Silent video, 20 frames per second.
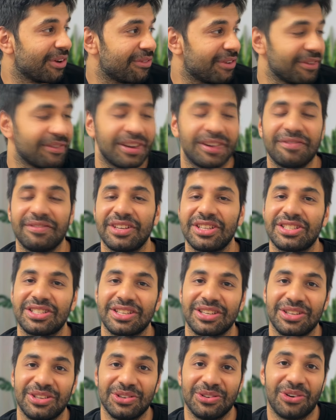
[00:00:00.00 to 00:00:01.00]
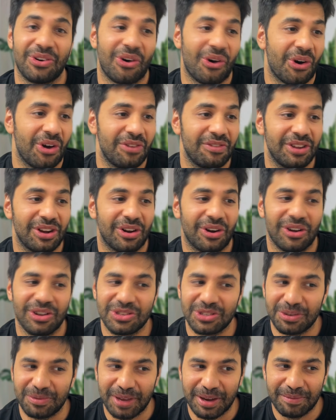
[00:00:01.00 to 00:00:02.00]
everyone, which you all will
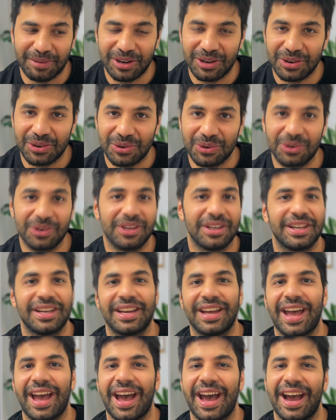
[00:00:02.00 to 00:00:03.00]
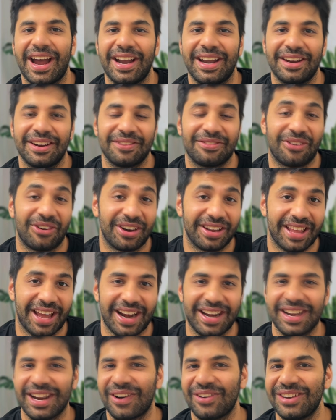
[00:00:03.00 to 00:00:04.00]
also be able to do. And for
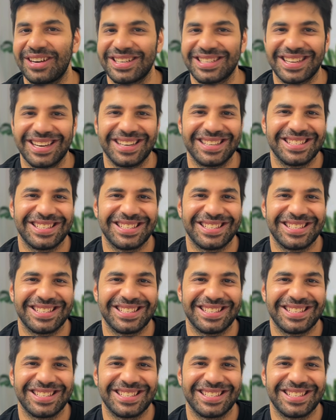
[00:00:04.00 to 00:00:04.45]
that, now let's get